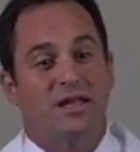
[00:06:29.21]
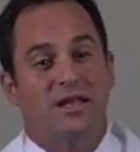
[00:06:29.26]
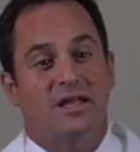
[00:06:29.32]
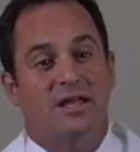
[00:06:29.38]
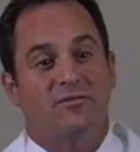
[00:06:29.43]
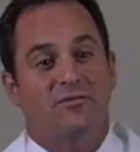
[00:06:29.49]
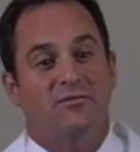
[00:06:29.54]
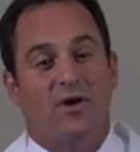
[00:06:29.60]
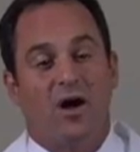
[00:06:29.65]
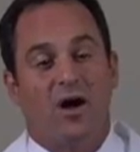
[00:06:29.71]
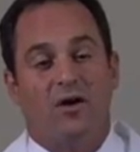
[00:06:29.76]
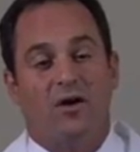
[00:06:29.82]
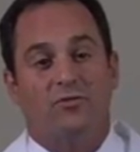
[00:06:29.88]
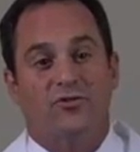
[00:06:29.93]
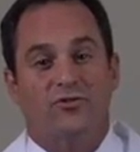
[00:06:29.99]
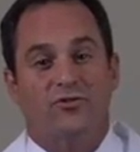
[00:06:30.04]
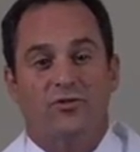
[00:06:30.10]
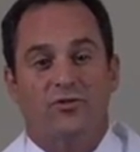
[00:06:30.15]

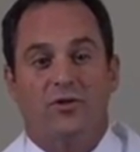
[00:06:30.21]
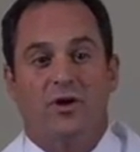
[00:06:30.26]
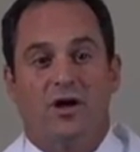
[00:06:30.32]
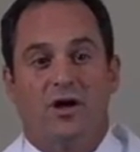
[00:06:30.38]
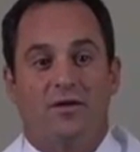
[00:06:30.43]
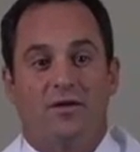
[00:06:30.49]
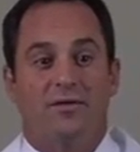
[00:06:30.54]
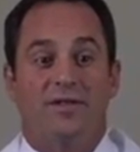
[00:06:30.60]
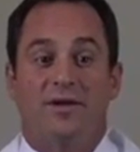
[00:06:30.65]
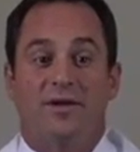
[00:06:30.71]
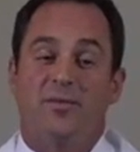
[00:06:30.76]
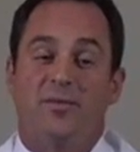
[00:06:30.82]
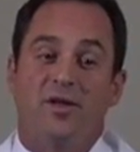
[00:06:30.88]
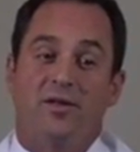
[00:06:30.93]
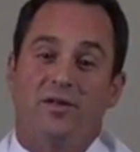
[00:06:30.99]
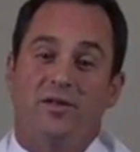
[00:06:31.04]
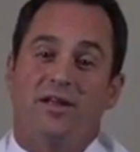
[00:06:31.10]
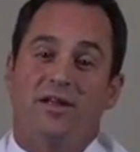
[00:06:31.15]
involves the
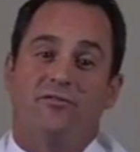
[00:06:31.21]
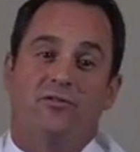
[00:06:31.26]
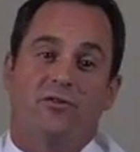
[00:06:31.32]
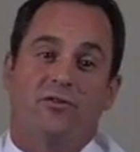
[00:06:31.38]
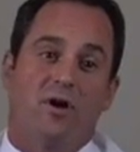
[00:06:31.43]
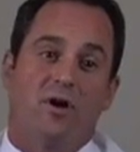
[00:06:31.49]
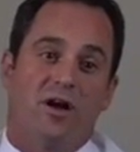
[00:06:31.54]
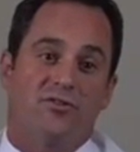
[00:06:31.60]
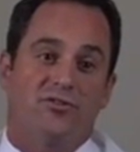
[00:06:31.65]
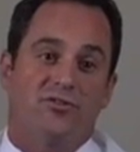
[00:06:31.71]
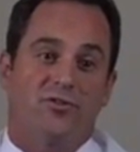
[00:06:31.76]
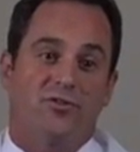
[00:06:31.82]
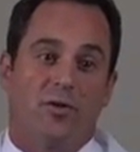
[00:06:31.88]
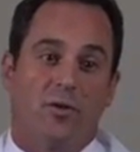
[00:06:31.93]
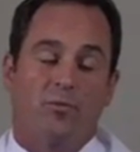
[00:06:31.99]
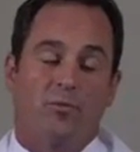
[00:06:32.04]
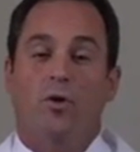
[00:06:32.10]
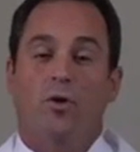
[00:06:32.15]
ability for us to
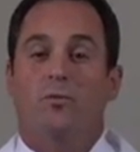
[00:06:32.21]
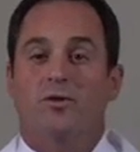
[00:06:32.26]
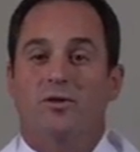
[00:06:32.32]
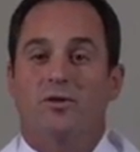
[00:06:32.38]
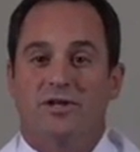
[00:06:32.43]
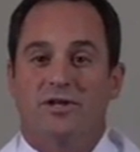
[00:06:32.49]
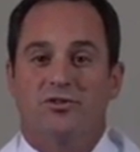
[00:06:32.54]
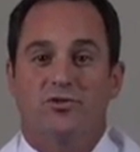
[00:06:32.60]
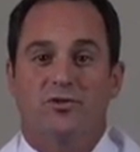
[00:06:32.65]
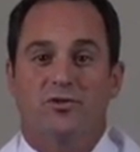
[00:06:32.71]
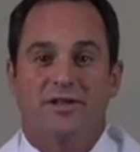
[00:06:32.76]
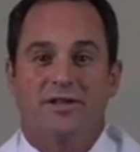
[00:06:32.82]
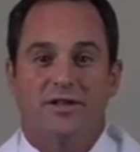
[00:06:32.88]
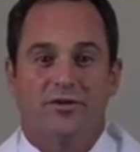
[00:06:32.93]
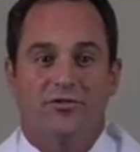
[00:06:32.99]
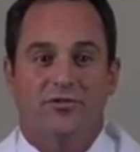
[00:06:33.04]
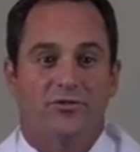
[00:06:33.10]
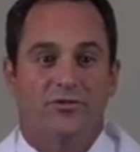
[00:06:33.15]
appropriately treat
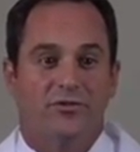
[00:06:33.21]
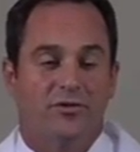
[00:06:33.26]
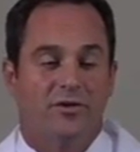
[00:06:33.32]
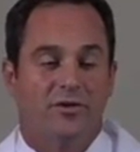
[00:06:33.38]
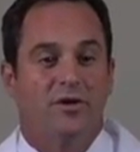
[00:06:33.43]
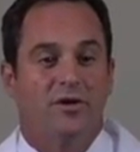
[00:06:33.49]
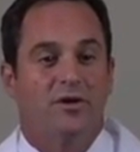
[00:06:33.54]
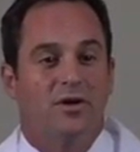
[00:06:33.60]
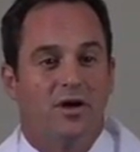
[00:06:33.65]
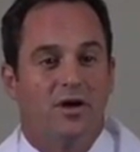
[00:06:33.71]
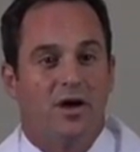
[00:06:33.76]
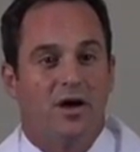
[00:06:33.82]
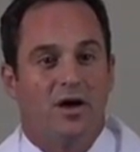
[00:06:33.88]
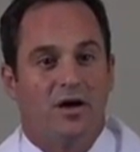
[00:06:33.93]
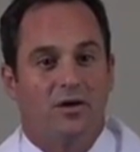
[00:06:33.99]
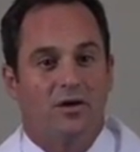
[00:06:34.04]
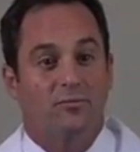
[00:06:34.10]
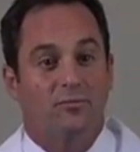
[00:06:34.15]
this.
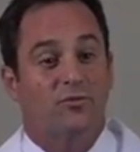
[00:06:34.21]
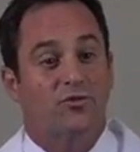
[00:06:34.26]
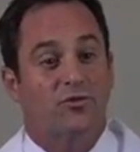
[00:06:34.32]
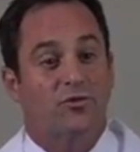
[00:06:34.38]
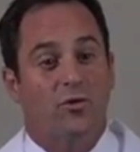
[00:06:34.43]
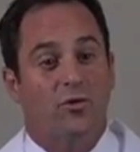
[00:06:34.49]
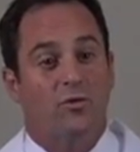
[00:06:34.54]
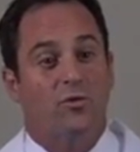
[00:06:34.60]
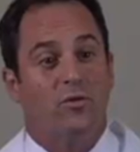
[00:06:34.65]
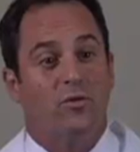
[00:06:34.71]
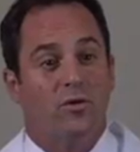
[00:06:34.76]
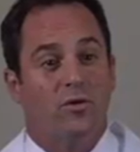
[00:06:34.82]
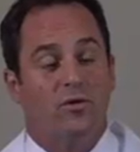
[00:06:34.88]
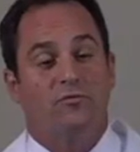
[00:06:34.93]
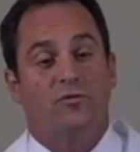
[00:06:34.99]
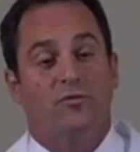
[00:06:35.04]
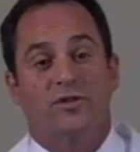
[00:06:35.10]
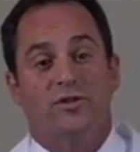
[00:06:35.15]
So
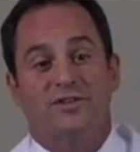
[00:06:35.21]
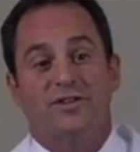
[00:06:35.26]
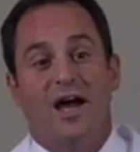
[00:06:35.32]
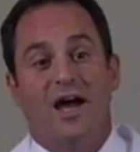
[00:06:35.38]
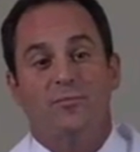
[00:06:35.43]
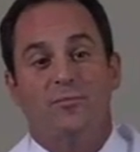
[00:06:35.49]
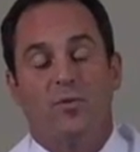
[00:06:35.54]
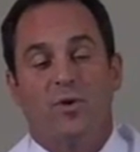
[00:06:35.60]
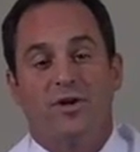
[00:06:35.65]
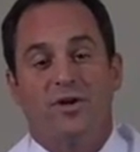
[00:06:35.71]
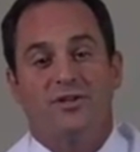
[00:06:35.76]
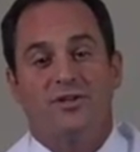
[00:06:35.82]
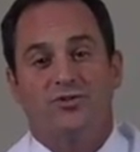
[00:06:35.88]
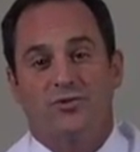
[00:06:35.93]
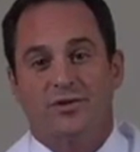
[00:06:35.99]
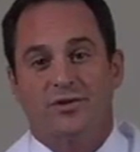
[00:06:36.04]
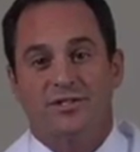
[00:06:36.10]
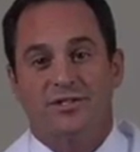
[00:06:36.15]
for the type 1
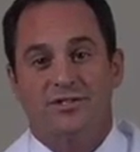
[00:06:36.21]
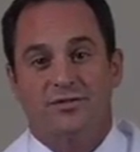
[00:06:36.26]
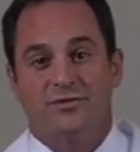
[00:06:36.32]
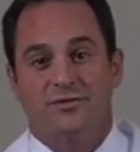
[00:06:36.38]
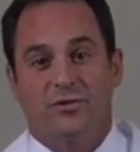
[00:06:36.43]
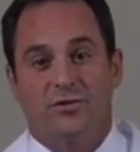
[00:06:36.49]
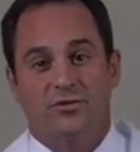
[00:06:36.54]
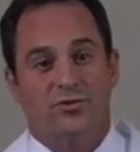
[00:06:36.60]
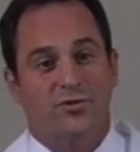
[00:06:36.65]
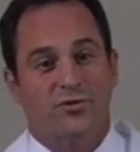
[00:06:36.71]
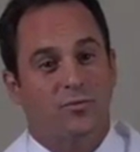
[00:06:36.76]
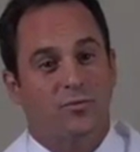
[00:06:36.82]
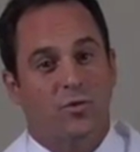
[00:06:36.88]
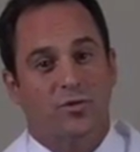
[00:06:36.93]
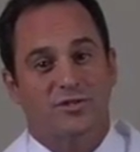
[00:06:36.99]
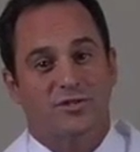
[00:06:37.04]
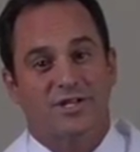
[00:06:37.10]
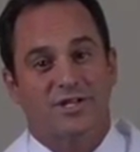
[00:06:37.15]
injuries, those are the
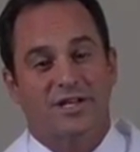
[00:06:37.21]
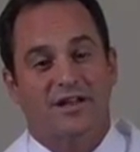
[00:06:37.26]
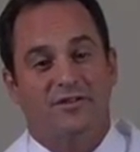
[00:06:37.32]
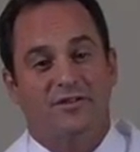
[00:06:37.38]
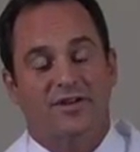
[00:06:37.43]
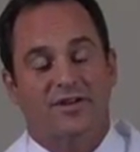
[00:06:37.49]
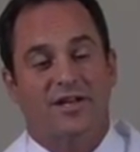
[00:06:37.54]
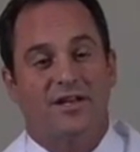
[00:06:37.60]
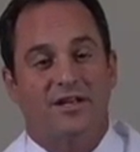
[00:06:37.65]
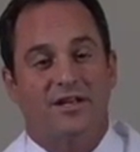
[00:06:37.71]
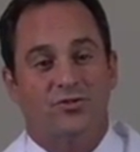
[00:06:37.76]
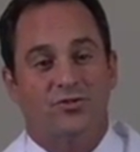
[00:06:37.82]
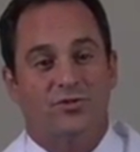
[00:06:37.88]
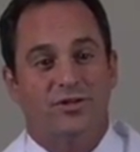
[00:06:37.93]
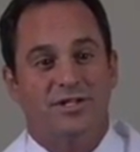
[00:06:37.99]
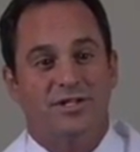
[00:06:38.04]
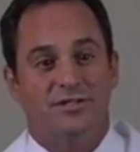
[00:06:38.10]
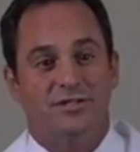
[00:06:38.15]
more significant
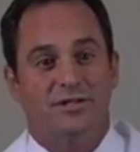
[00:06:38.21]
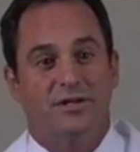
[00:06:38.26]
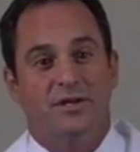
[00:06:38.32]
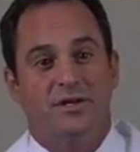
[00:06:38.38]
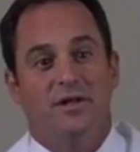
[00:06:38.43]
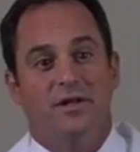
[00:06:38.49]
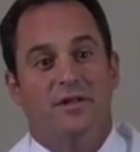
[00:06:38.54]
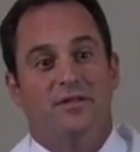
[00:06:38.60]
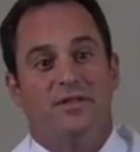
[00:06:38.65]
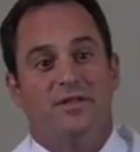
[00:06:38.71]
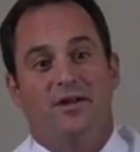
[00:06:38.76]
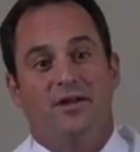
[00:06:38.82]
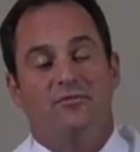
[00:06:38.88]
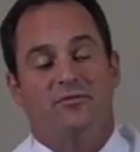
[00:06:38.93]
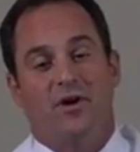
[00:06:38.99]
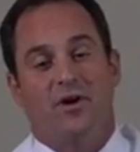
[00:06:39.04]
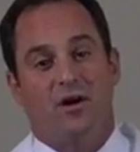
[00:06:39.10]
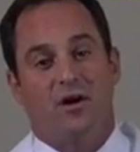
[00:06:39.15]
injuries. They
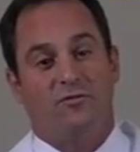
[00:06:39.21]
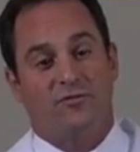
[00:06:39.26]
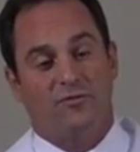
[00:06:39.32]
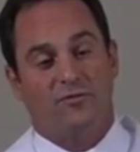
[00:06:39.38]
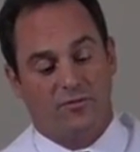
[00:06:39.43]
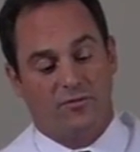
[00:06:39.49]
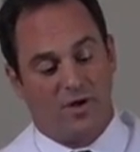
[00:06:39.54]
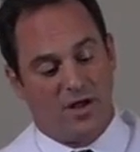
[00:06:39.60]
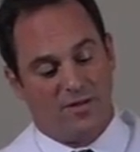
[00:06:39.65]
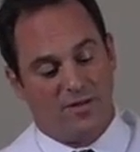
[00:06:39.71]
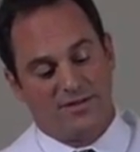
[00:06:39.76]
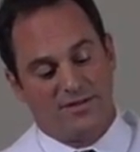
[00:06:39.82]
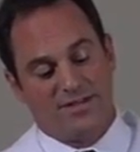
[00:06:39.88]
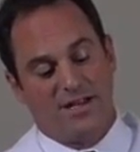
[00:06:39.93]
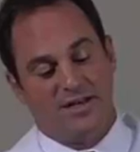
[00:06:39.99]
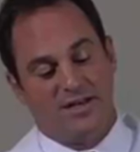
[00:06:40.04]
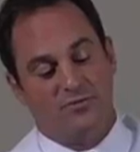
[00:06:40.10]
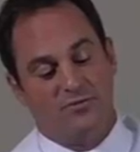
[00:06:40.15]
involve the
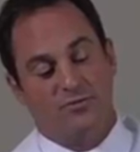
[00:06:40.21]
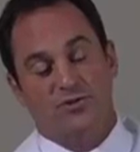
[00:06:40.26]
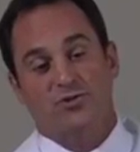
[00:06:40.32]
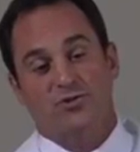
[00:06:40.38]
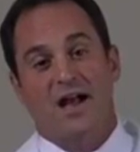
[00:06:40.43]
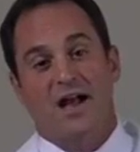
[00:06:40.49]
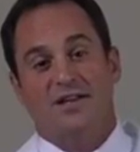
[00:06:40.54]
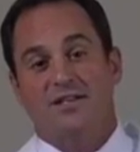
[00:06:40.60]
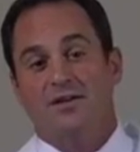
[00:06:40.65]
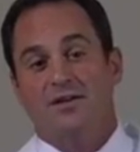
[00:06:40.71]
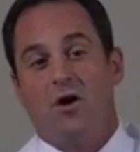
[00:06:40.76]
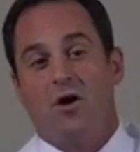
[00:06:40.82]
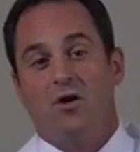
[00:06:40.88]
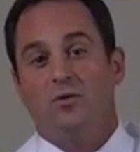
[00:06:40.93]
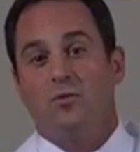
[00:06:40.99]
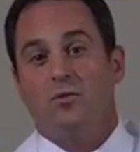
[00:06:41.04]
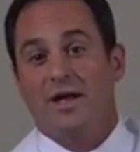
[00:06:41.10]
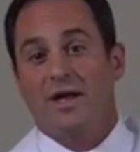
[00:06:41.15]
tendon retracting
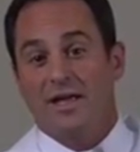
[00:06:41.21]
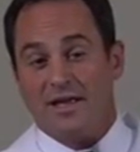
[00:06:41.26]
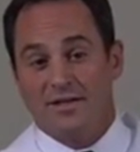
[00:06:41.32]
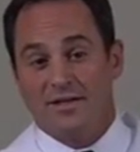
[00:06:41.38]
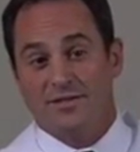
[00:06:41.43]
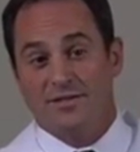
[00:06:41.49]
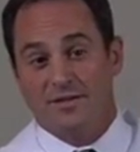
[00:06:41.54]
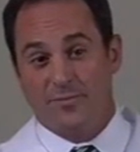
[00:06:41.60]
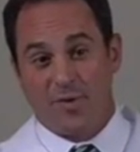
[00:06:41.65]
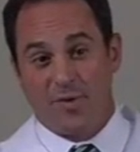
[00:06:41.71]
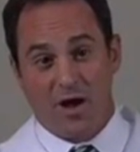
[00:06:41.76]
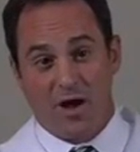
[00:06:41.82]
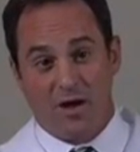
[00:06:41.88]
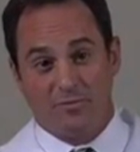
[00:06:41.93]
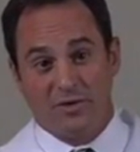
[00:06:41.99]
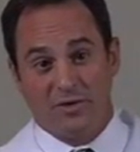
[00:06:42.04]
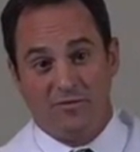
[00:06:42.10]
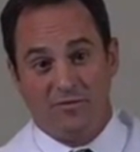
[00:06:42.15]
all the way into the
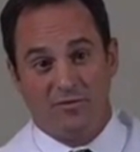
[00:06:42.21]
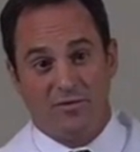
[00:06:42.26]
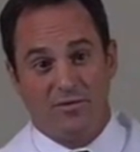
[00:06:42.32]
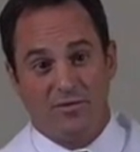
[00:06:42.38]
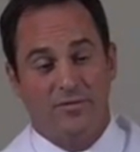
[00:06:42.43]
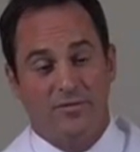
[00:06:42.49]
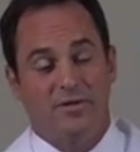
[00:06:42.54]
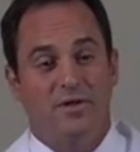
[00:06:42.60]
palm level.